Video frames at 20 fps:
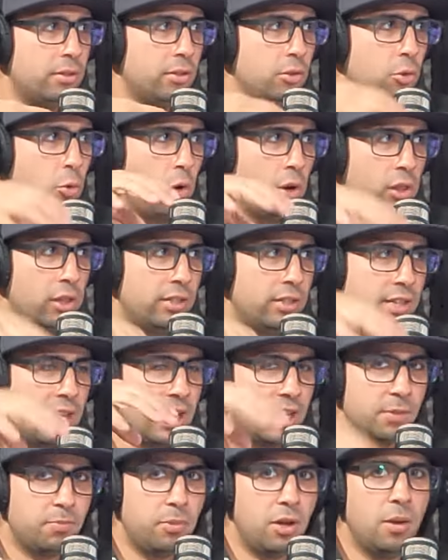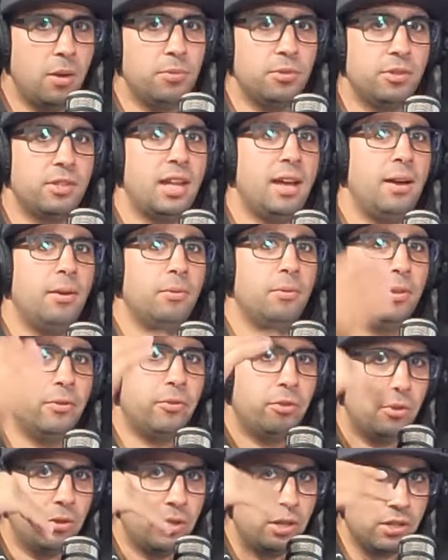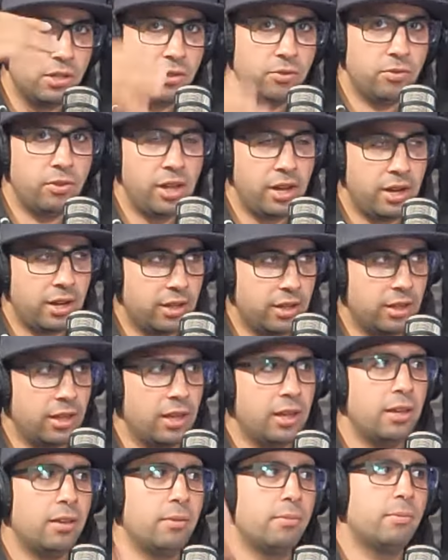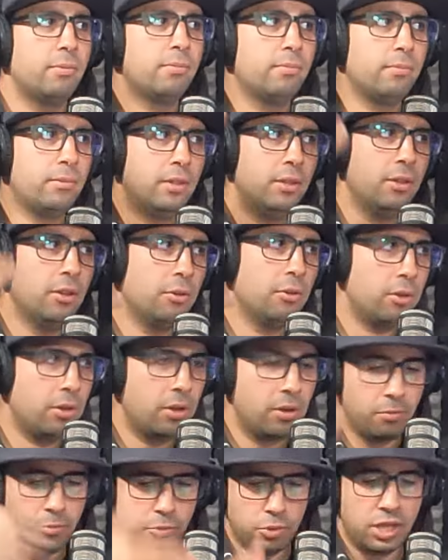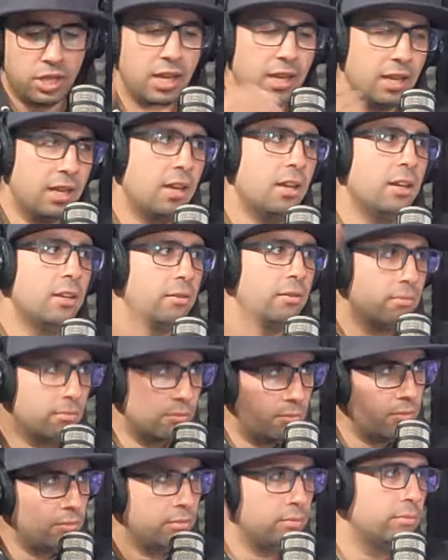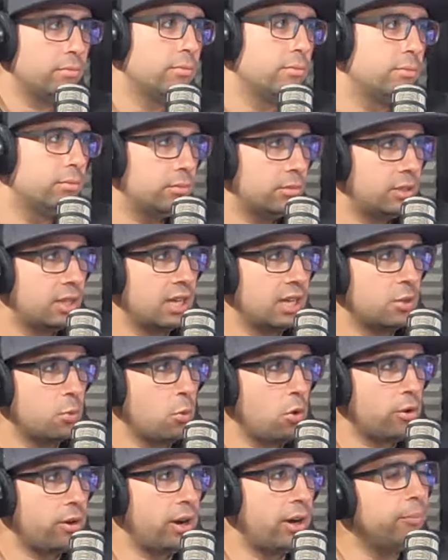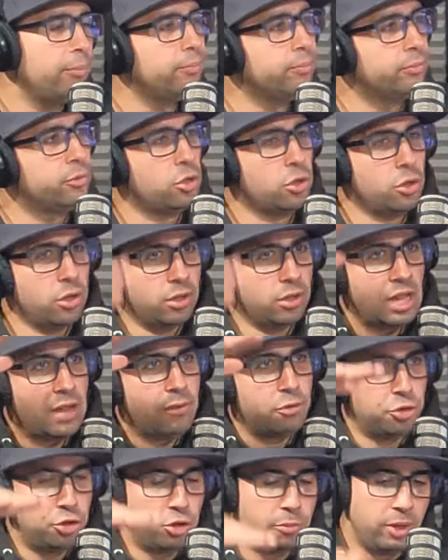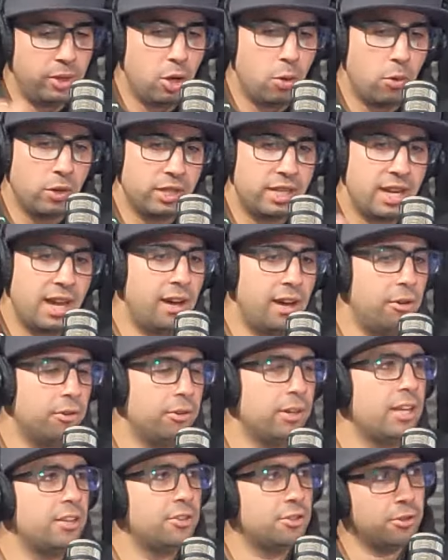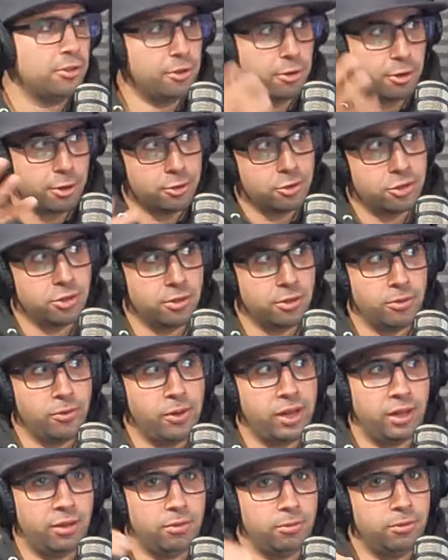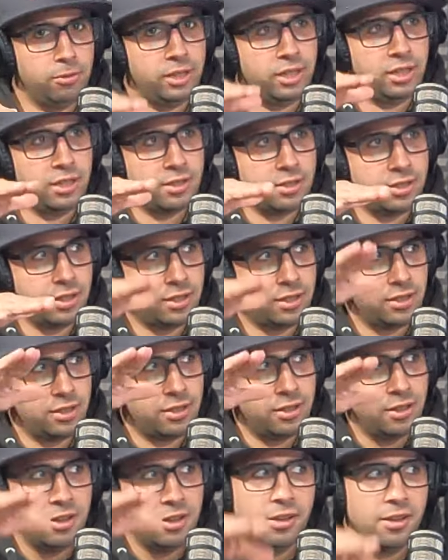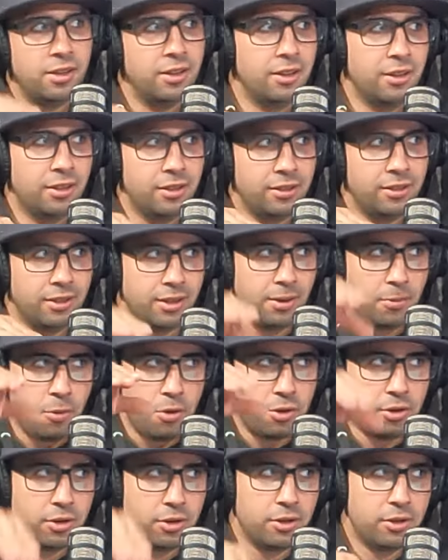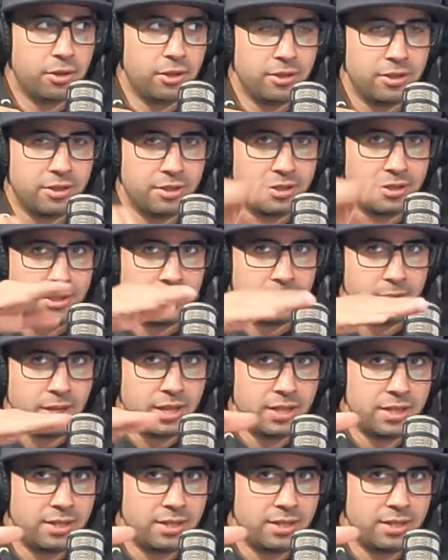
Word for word: New Orleans has pumps that if there is flooding, they will kick in and get the water out. So the level should be going down, and so they're concerned, like, wait a second, that water is still at